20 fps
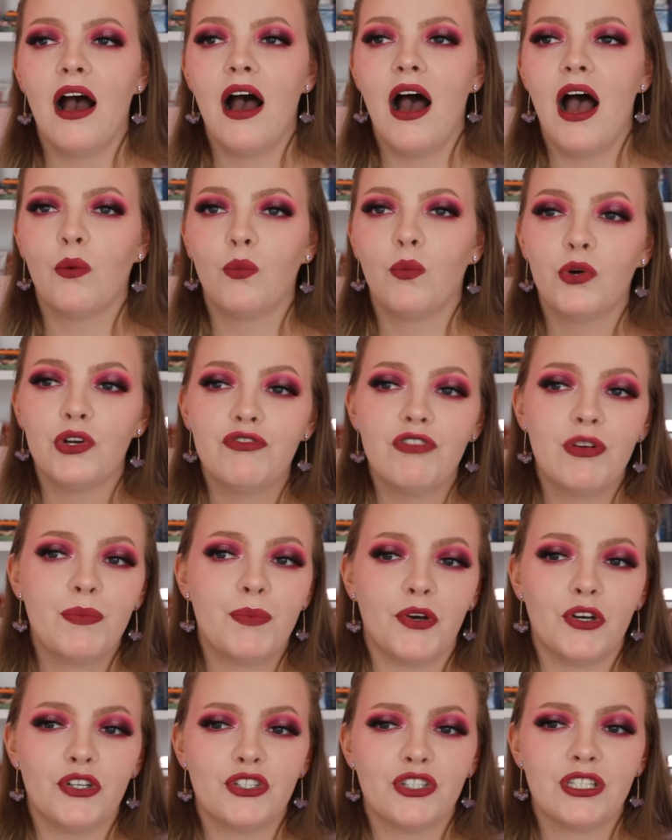I would
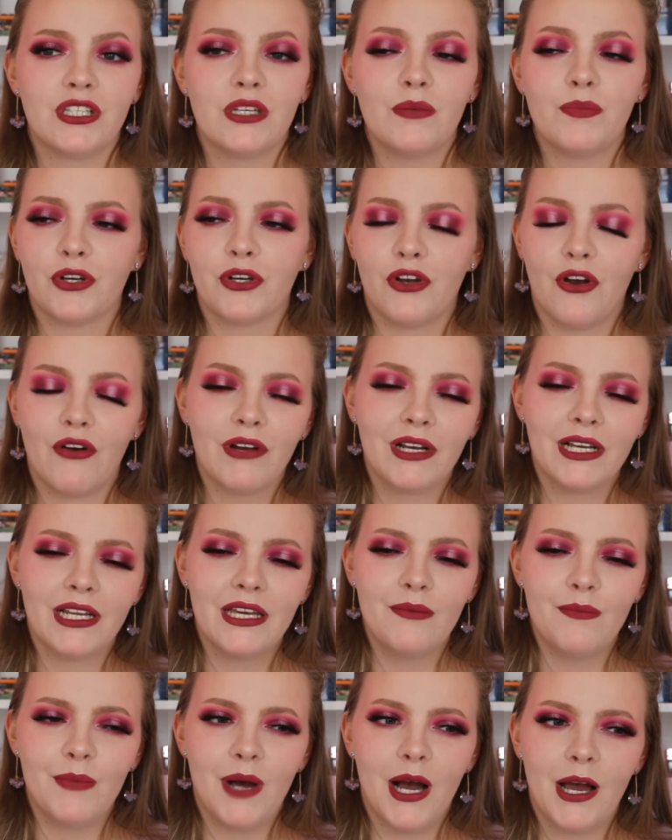repurchase it, but
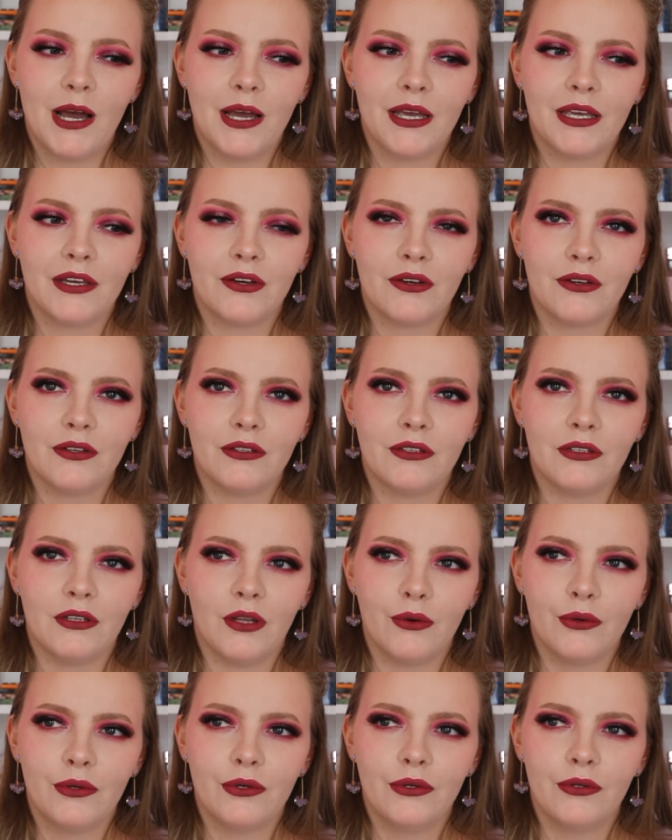currently my
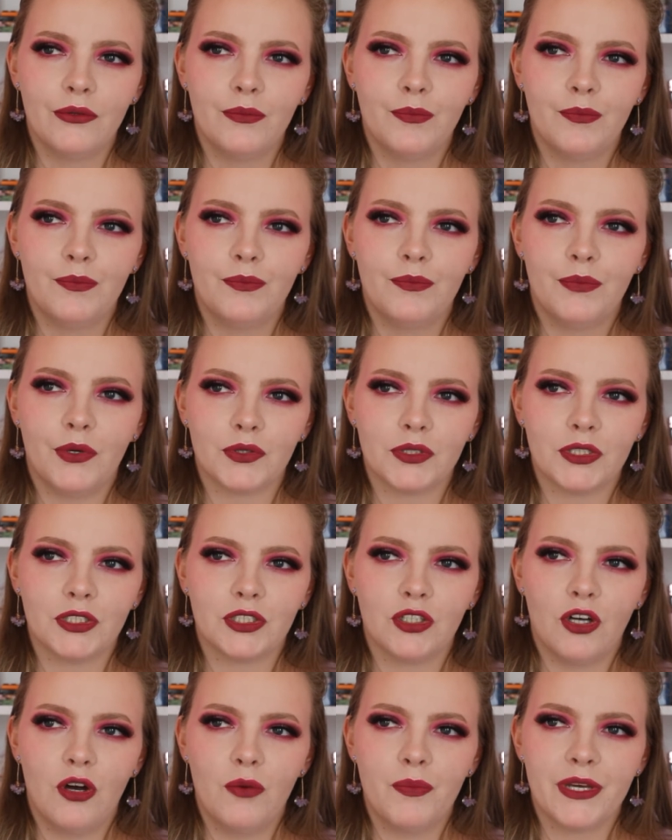local body
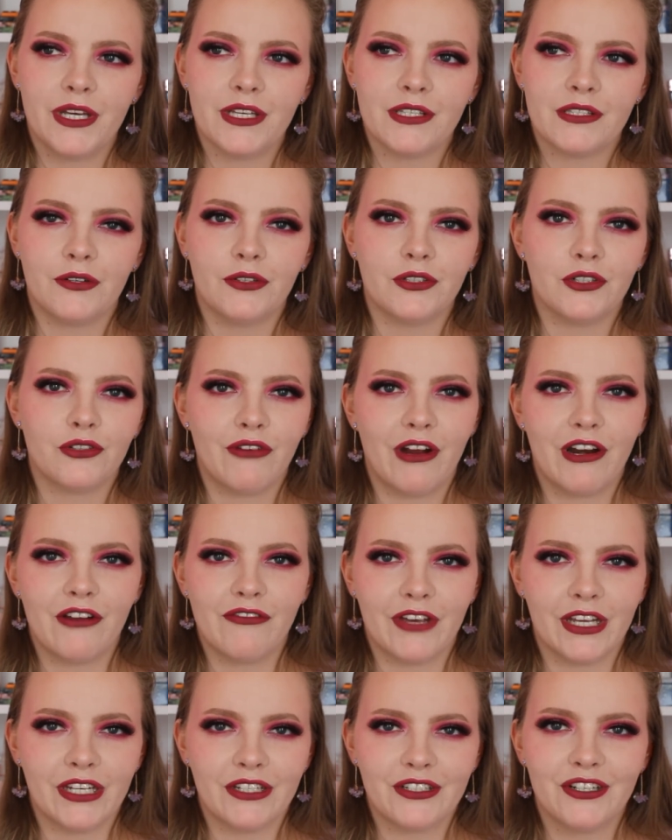shop is under
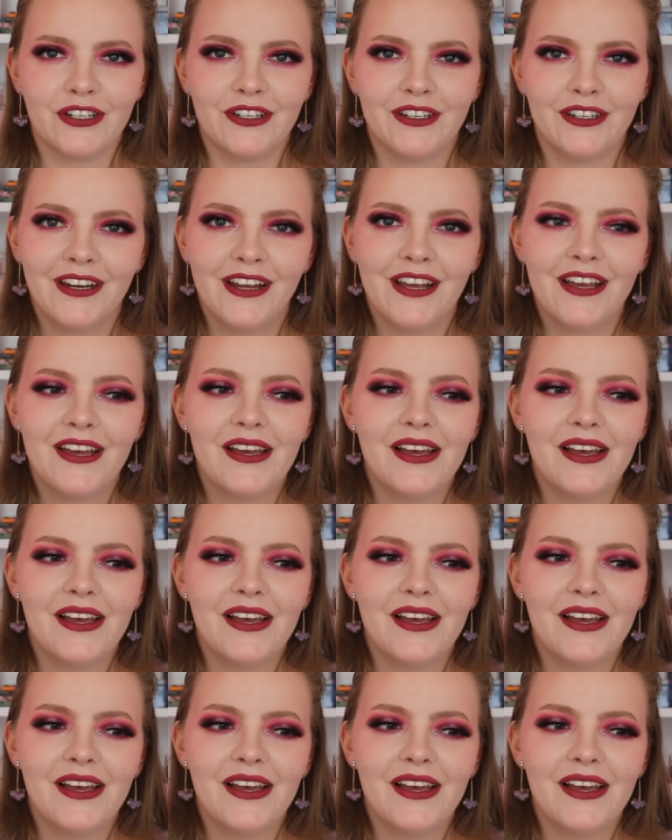renovation